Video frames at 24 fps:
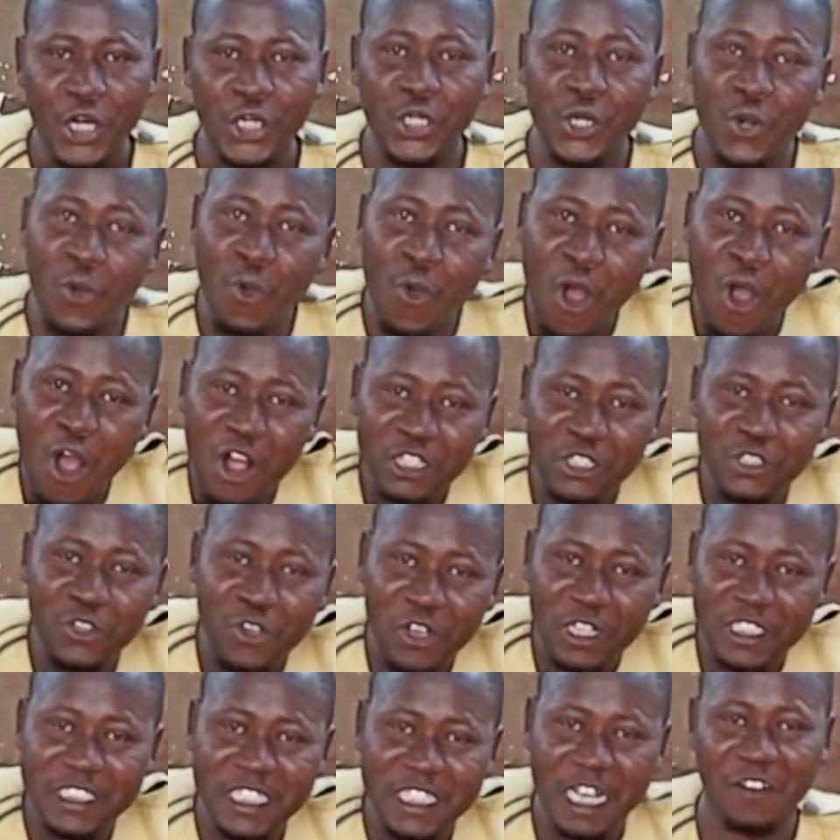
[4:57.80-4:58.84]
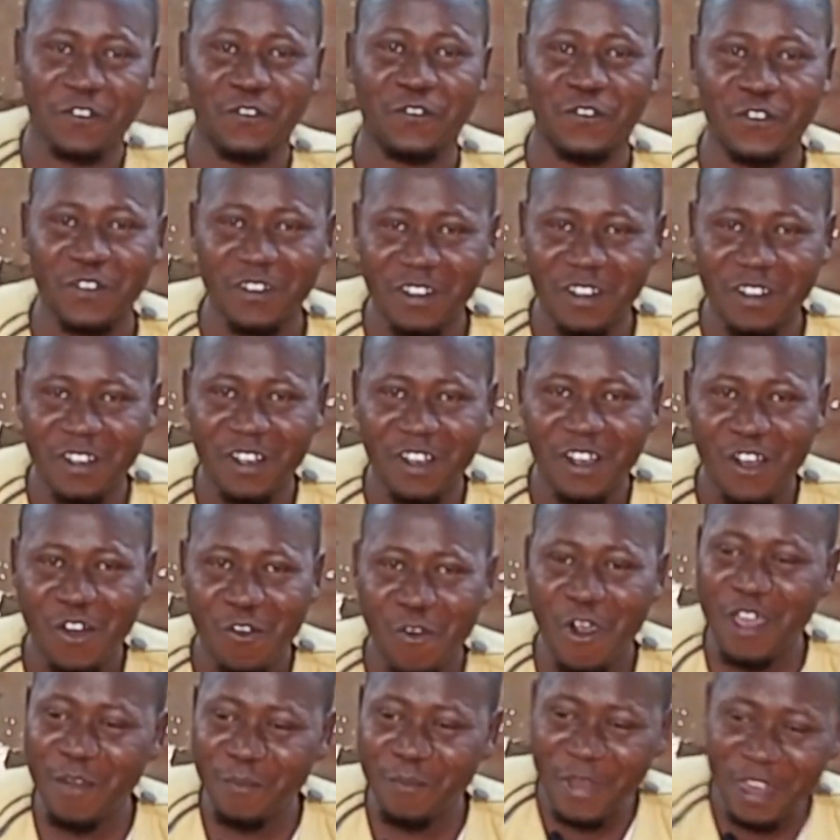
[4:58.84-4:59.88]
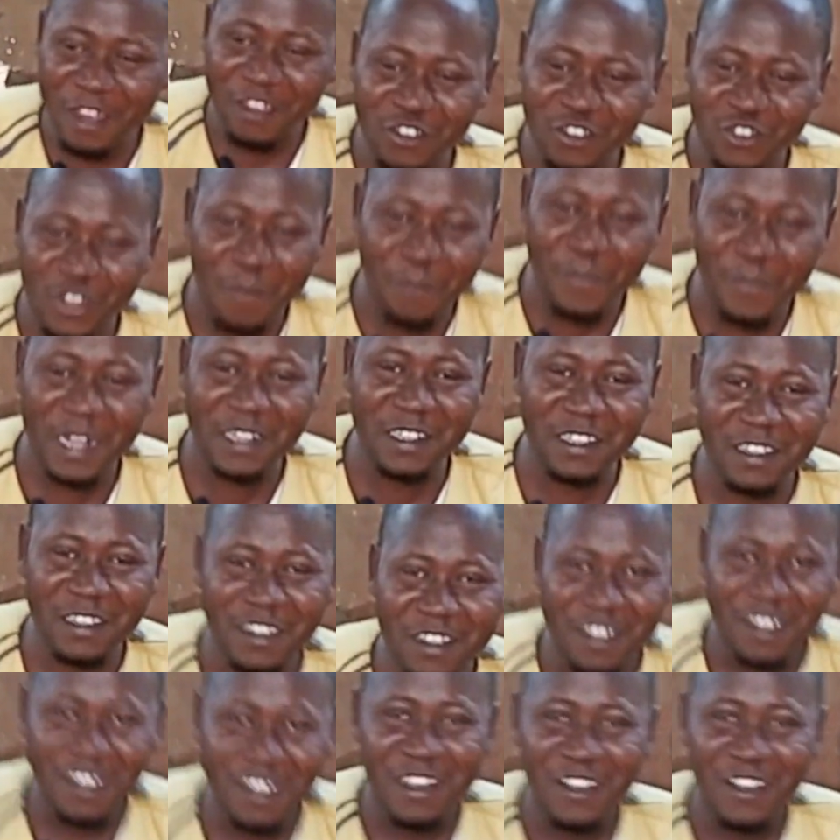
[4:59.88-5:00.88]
Reward yourself. When you some money,